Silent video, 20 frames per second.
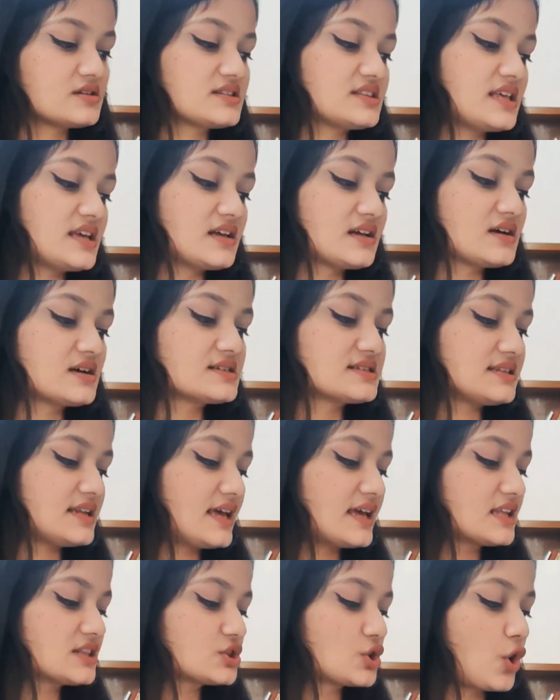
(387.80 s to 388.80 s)
thinkers
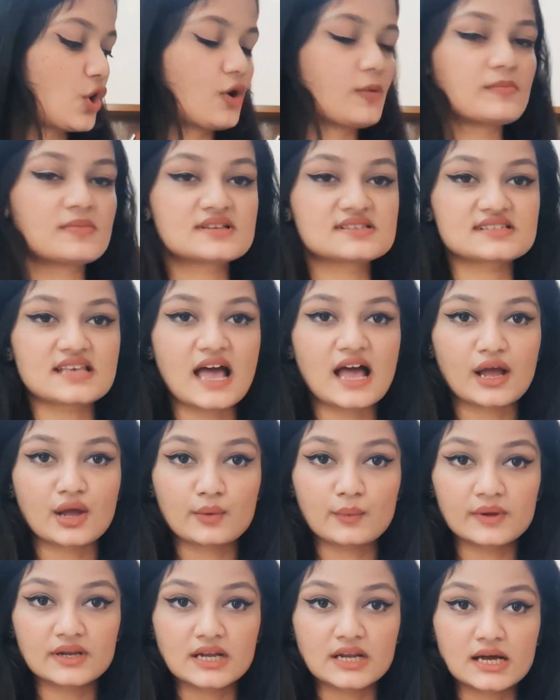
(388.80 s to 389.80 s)
like Thomas
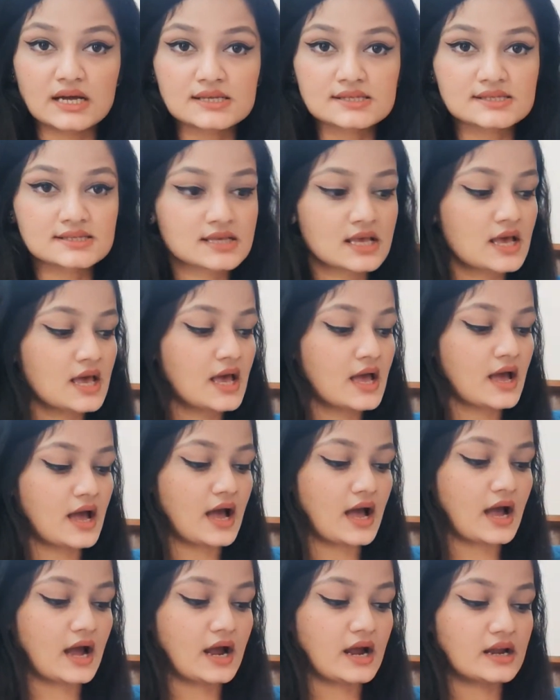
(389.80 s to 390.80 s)
Aquinas
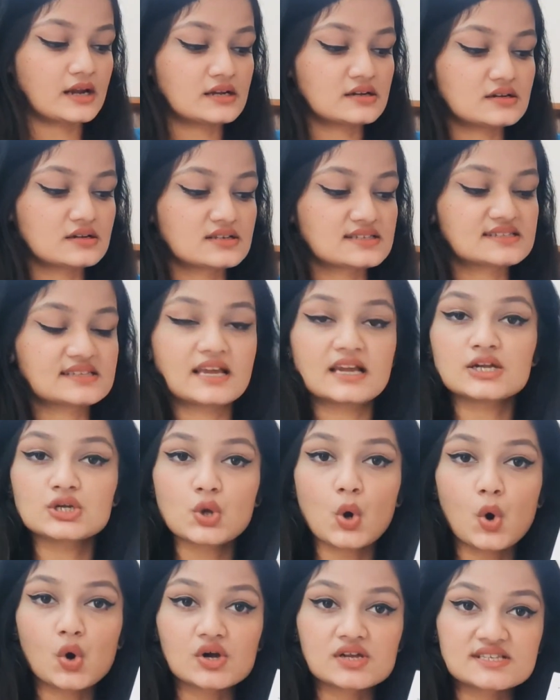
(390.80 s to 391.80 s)
and
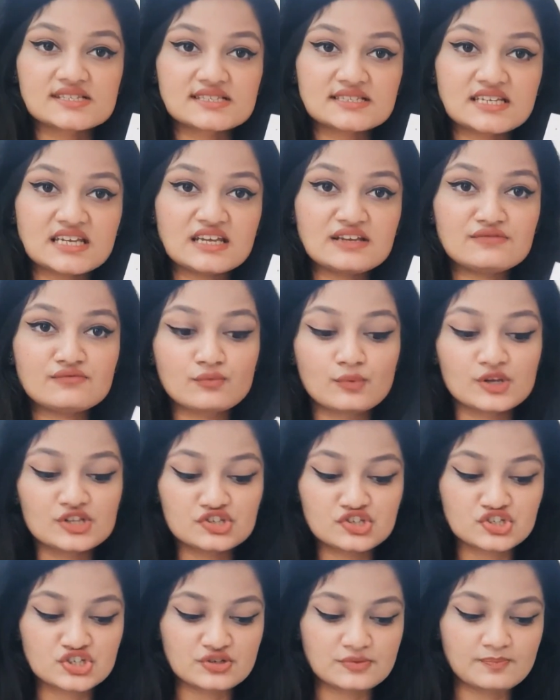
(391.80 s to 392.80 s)
Saint Augustine,
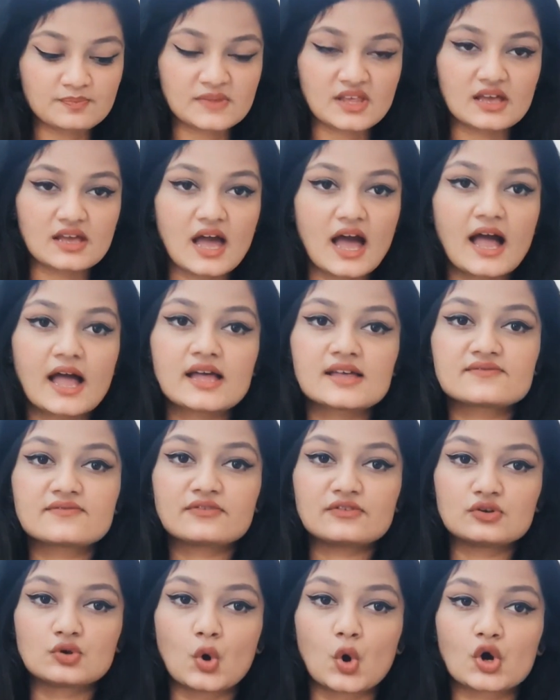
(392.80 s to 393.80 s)
which
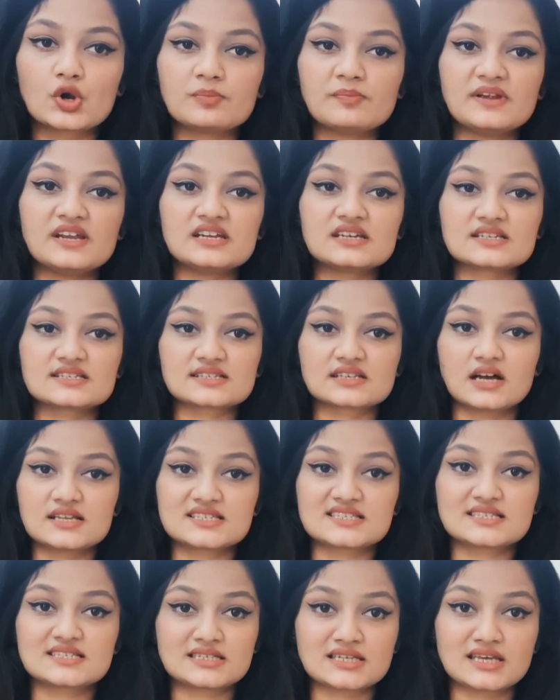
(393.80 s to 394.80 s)
have not been
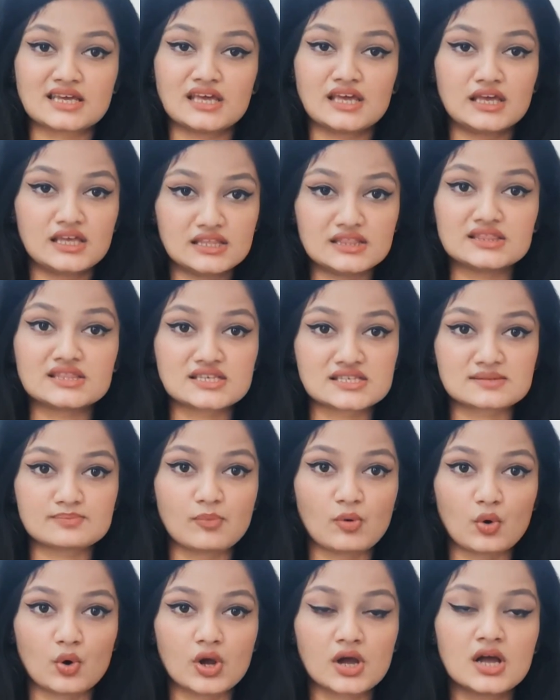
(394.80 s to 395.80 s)
discussed in this
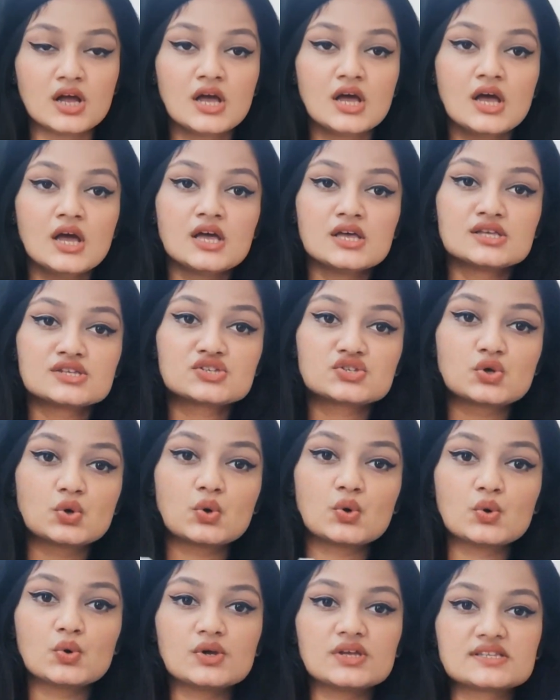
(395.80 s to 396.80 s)
book.
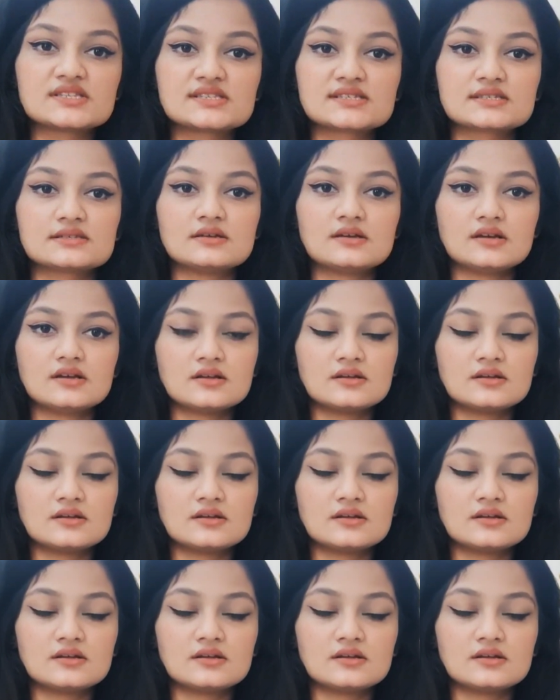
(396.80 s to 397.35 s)
So it's